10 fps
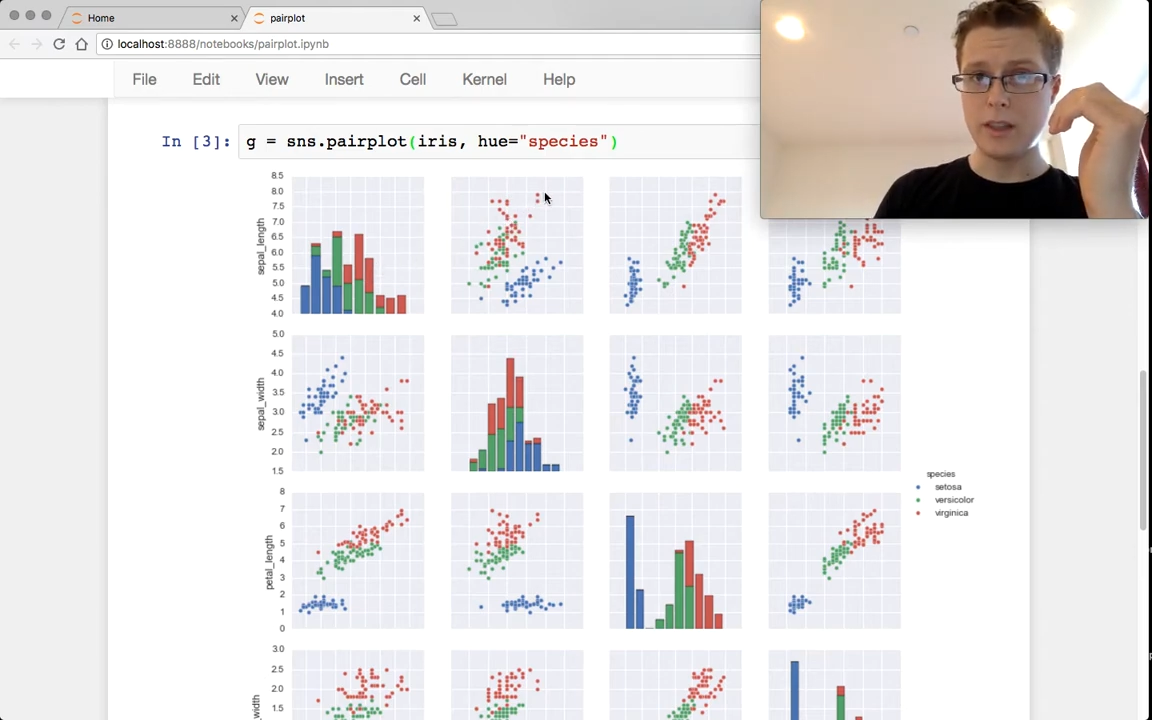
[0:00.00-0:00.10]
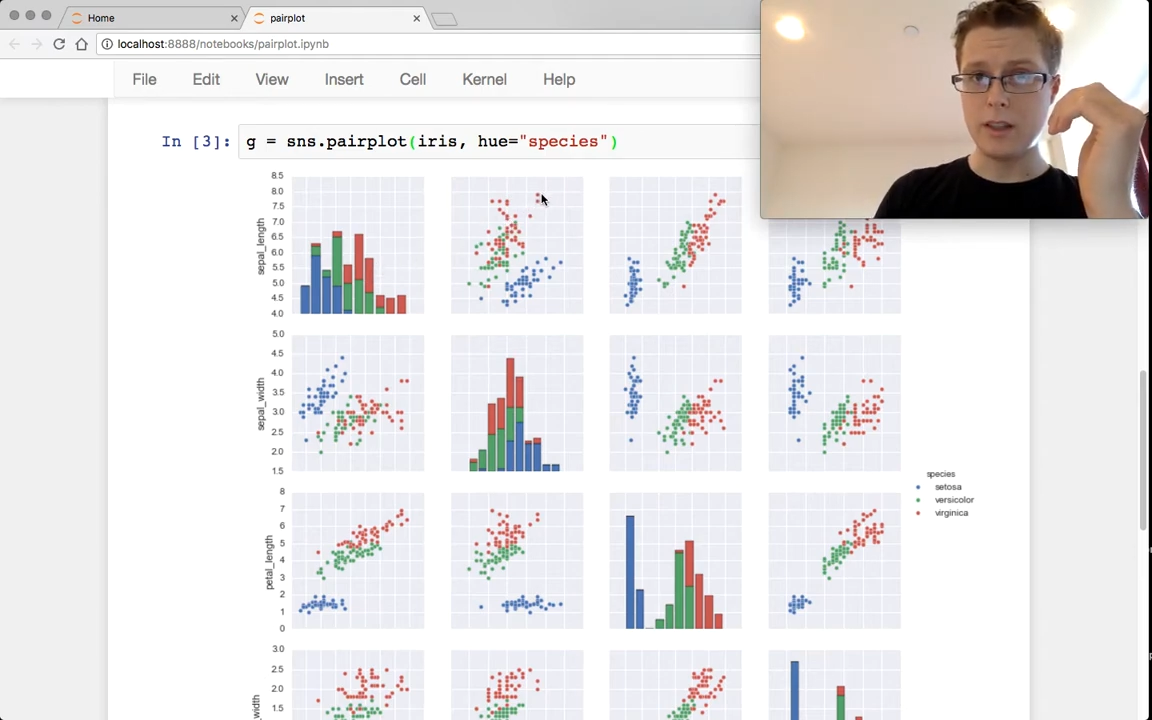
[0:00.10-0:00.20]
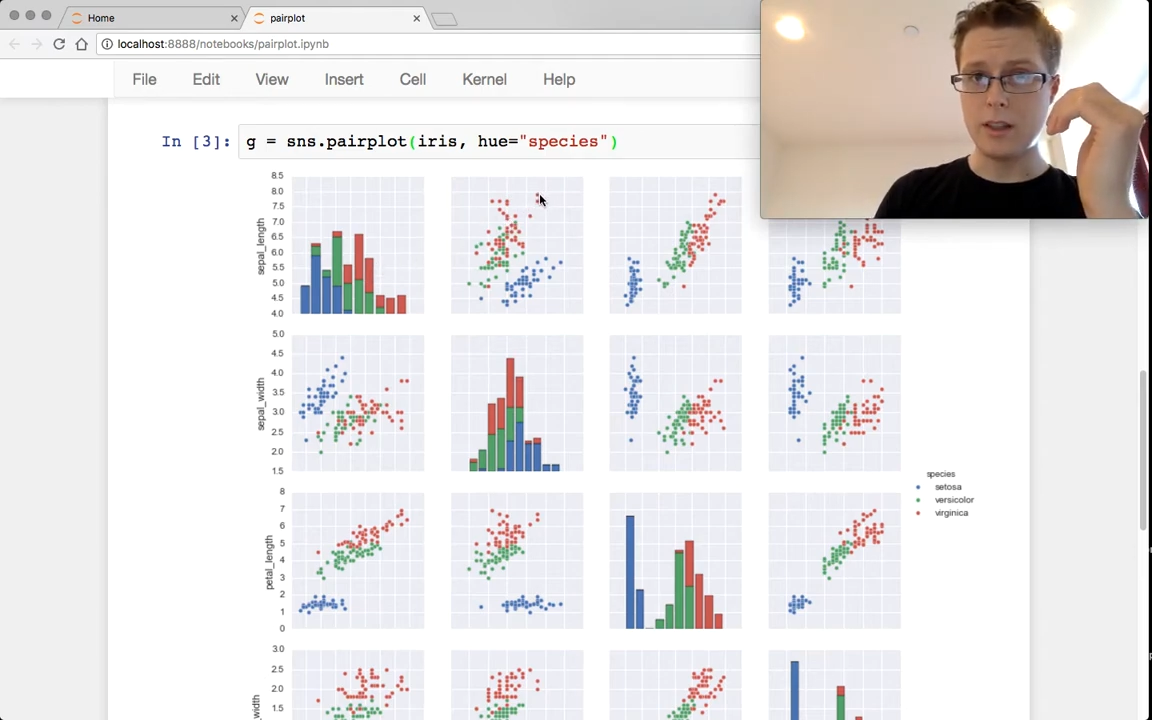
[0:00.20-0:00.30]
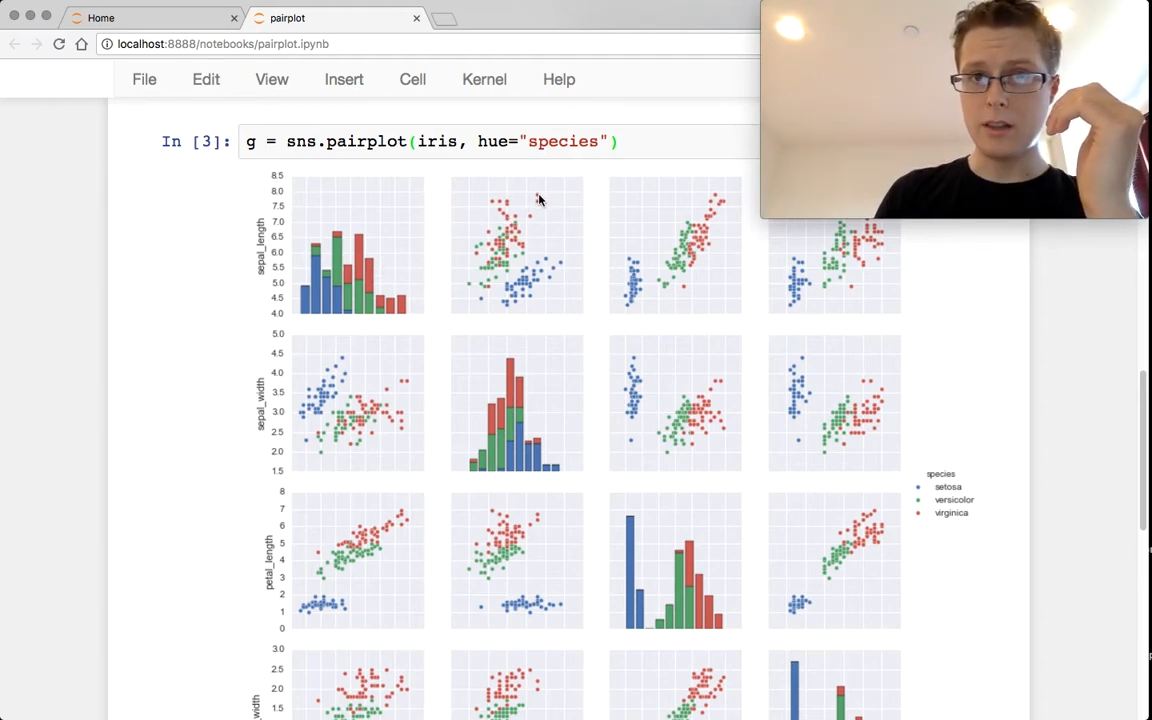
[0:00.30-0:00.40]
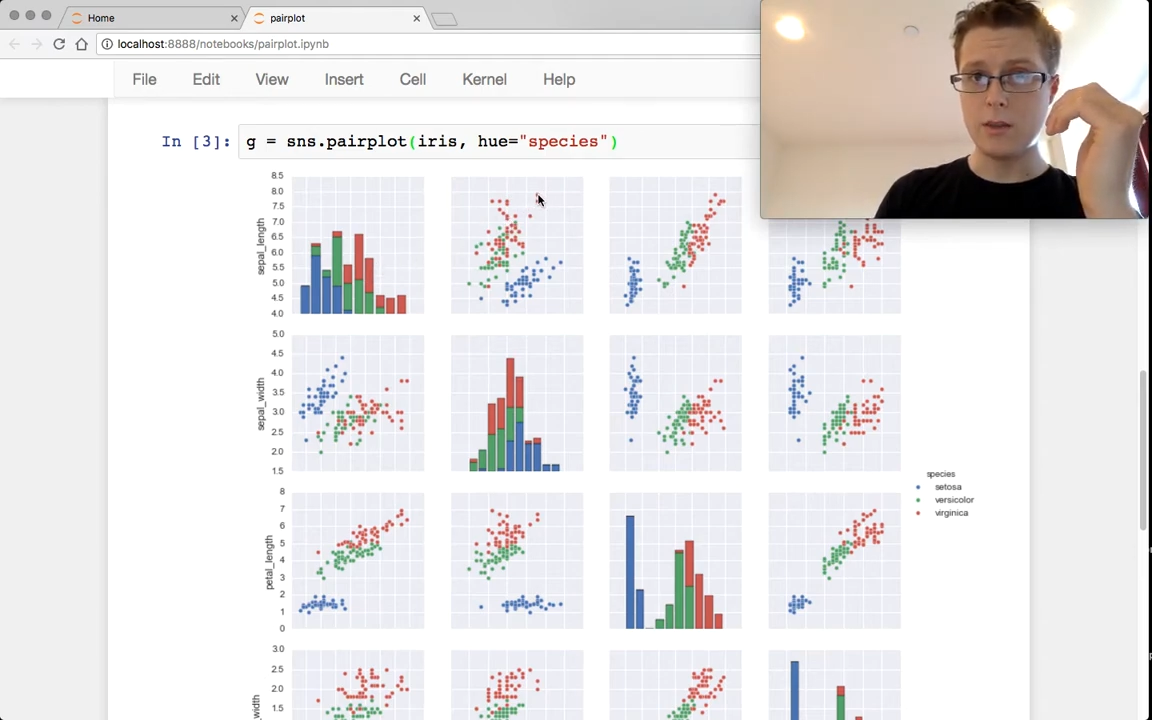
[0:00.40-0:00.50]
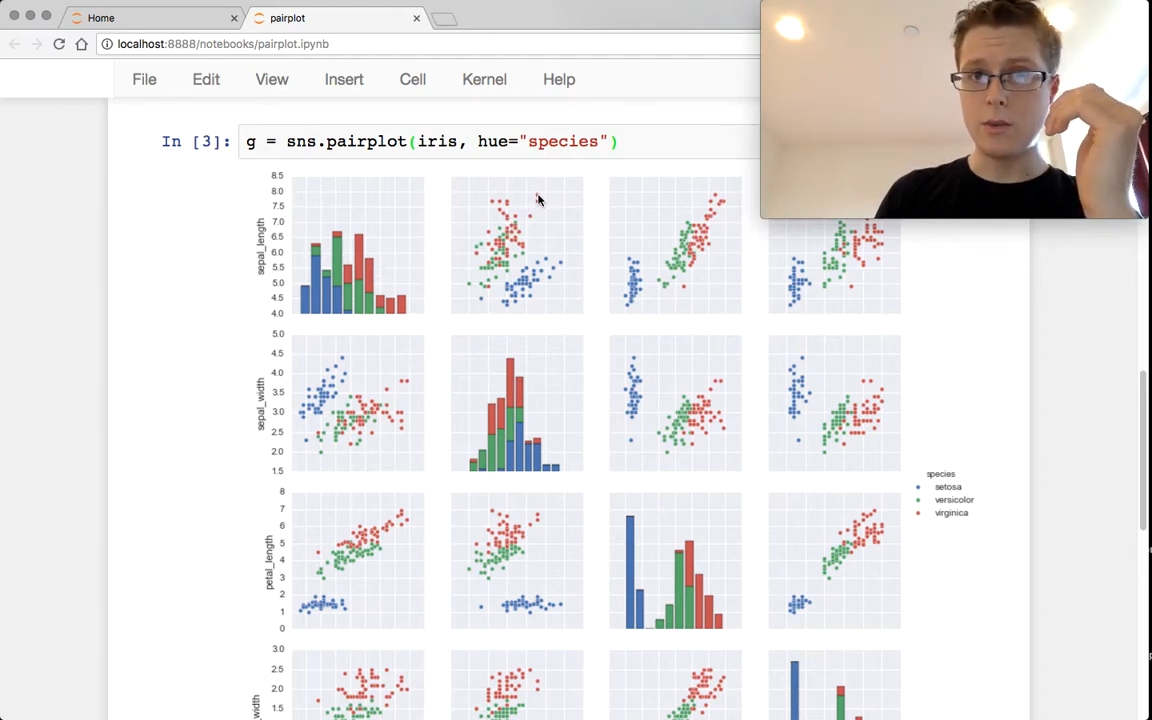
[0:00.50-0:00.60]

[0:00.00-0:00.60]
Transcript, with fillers: the